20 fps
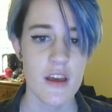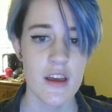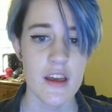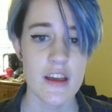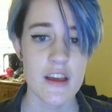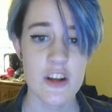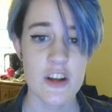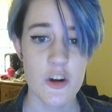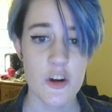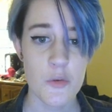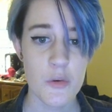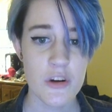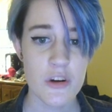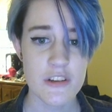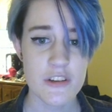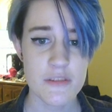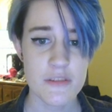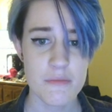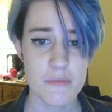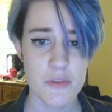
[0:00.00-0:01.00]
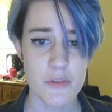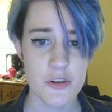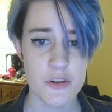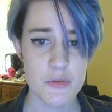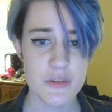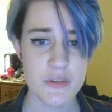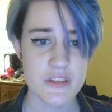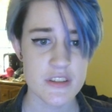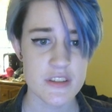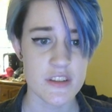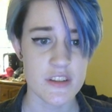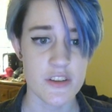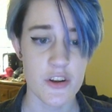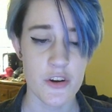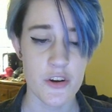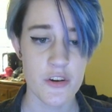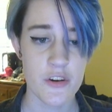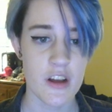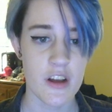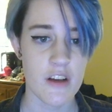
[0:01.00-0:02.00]
In our world, murder was just
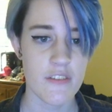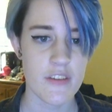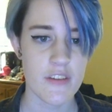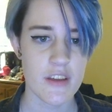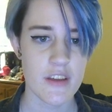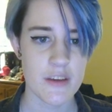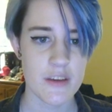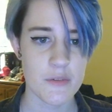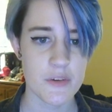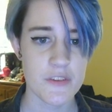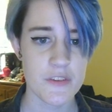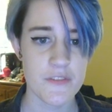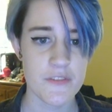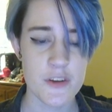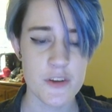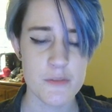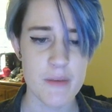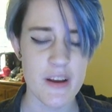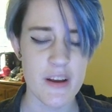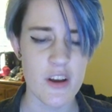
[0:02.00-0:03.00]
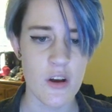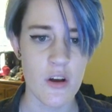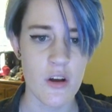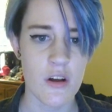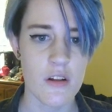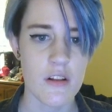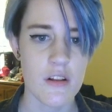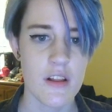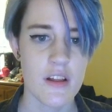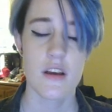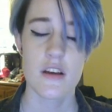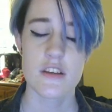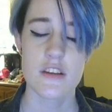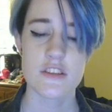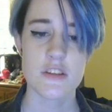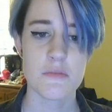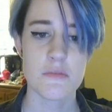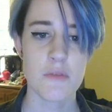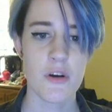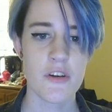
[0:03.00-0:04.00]
unheard of. It was feared by all.
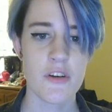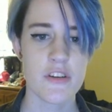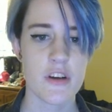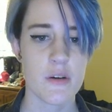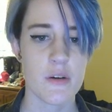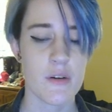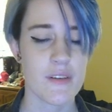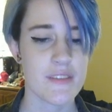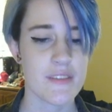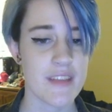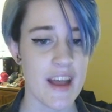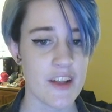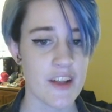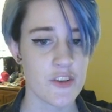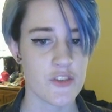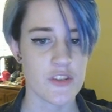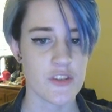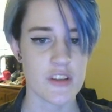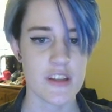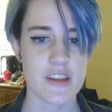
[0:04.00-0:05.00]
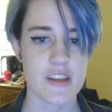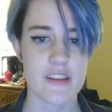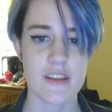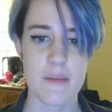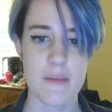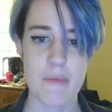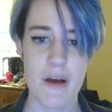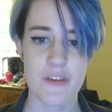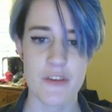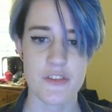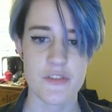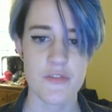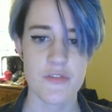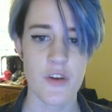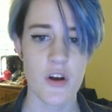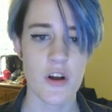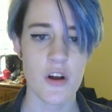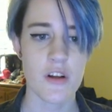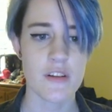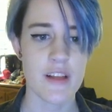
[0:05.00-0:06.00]
So Mario, naturally, let Bowser
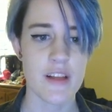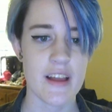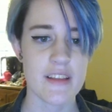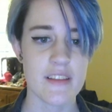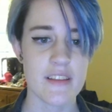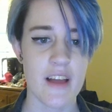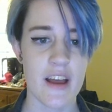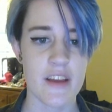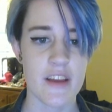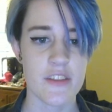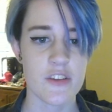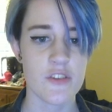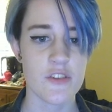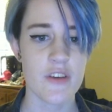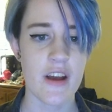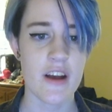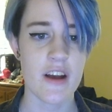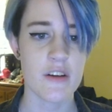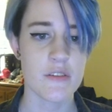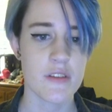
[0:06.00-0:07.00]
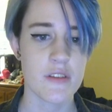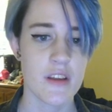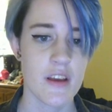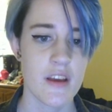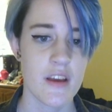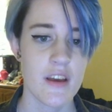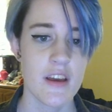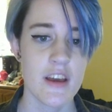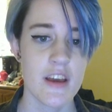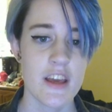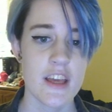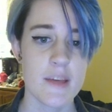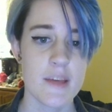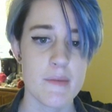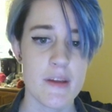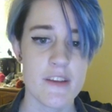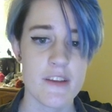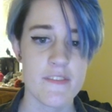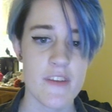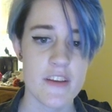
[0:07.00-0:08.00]
fall and lie on the ground. He
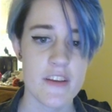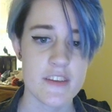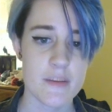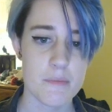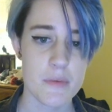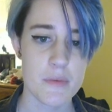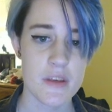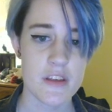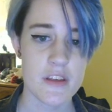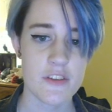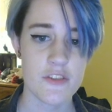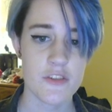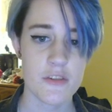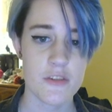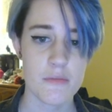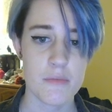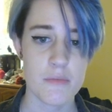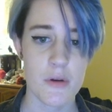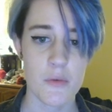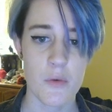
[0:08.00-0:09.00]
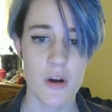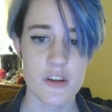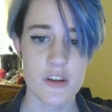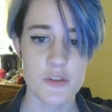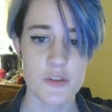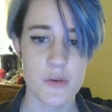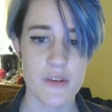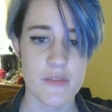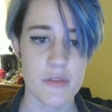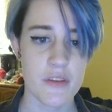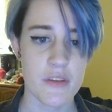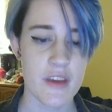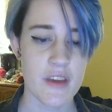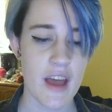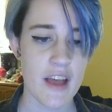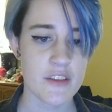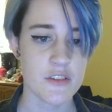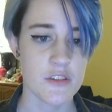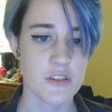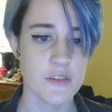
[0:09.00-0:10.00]
made a face at Peach, but walked away from the
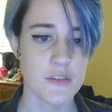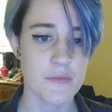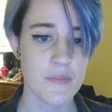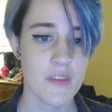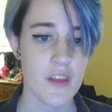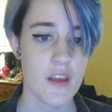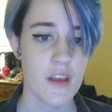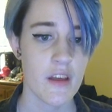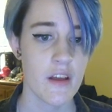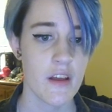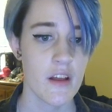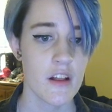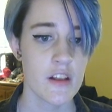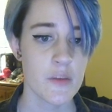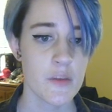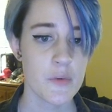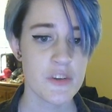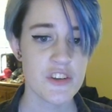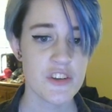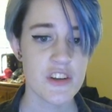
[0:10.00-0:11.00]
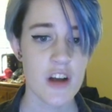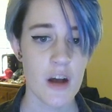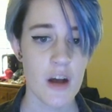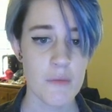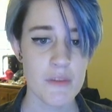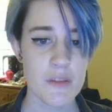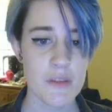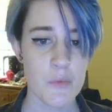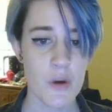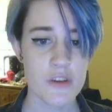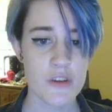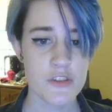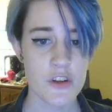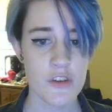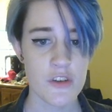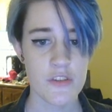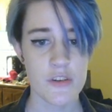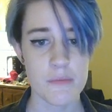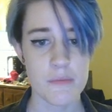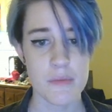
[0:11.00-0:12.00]
castle. Luigi calmly walked
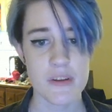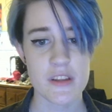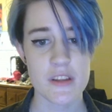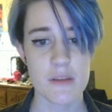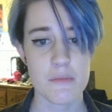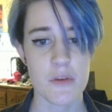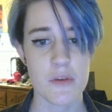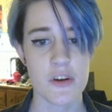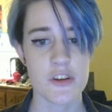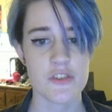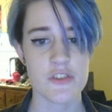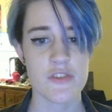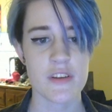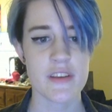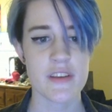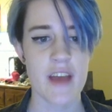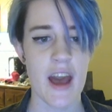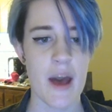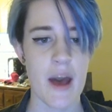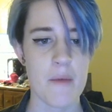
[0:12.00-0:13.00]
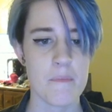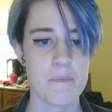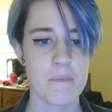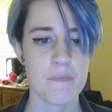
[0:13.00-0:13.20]
over and picked up Mario's red cap.